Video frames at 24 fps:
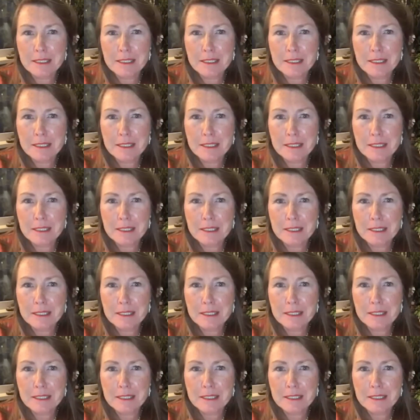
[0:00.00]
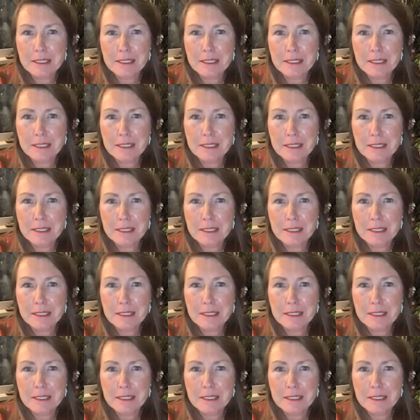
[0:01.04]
(no one is talking)